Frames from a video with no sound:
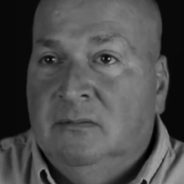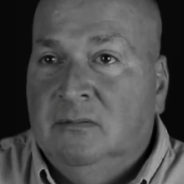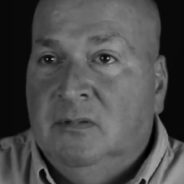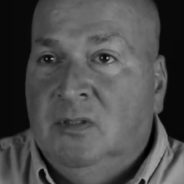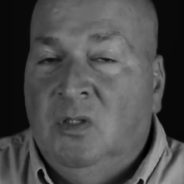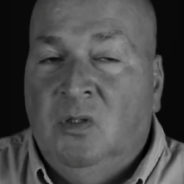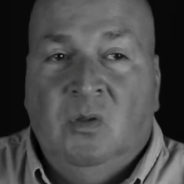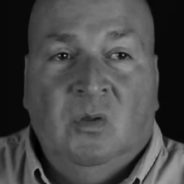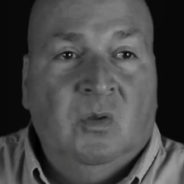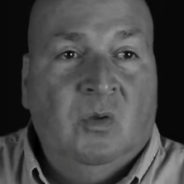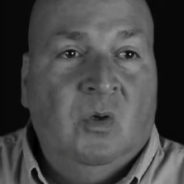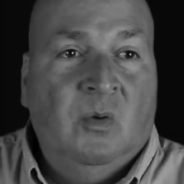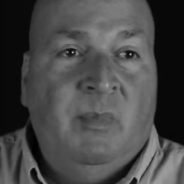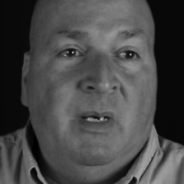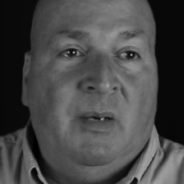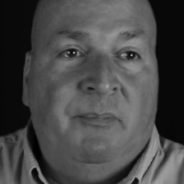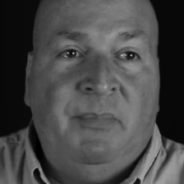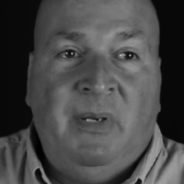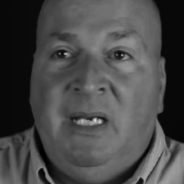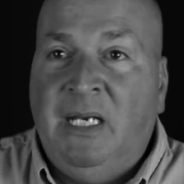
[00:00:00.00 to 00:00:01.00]
You don't know
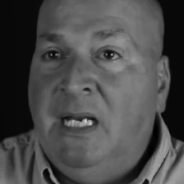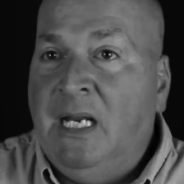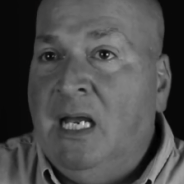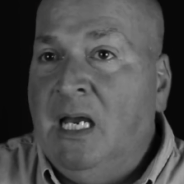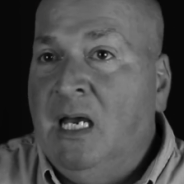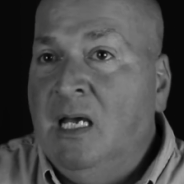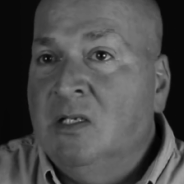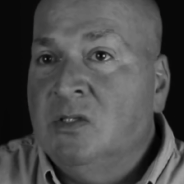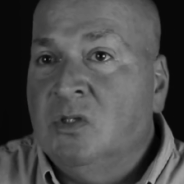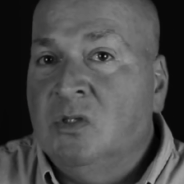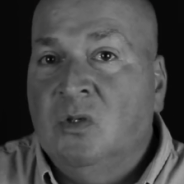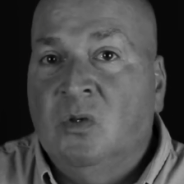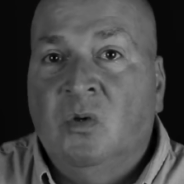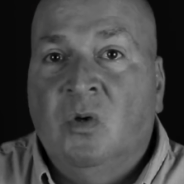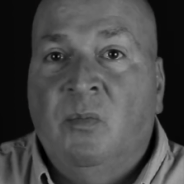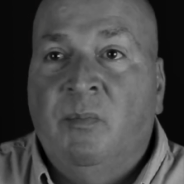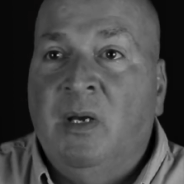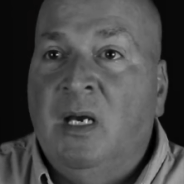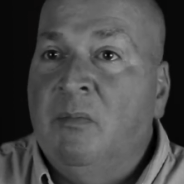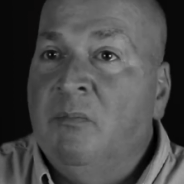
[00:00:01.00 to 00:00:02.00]
about payouts. You don't
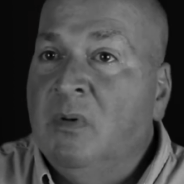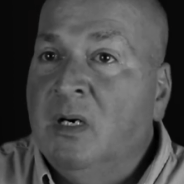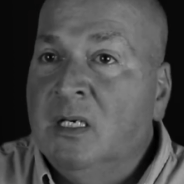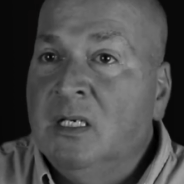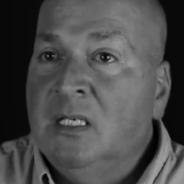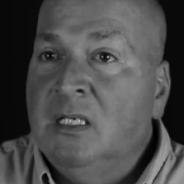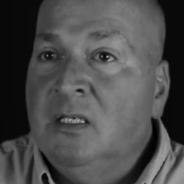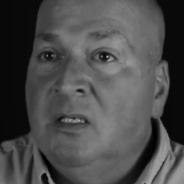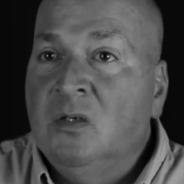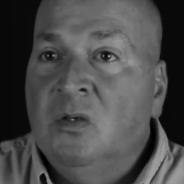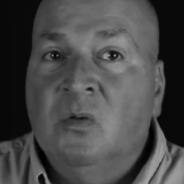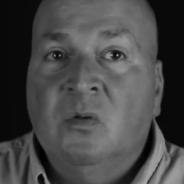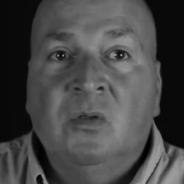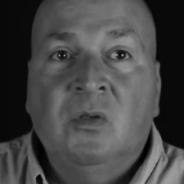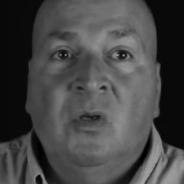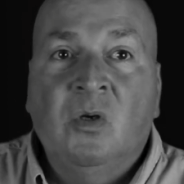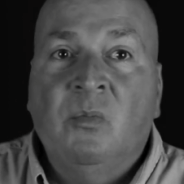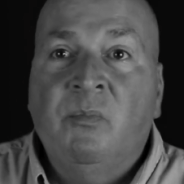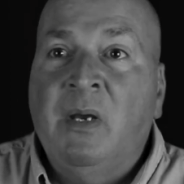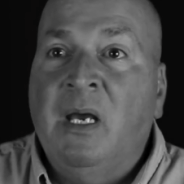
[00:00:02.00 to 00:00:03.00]
know about money. You don't
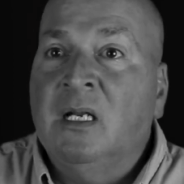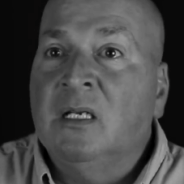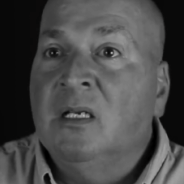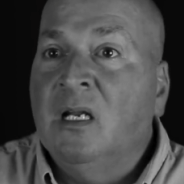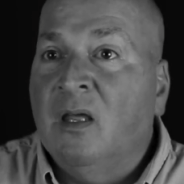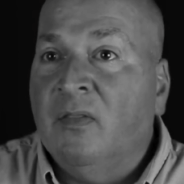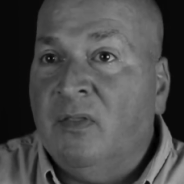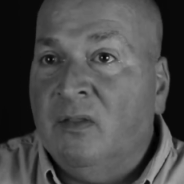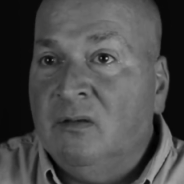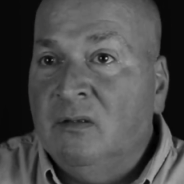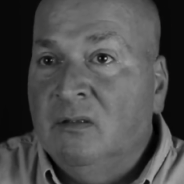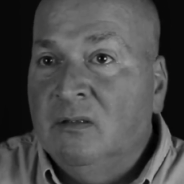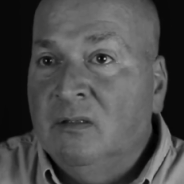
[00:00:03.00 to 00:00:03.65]
know about nothing.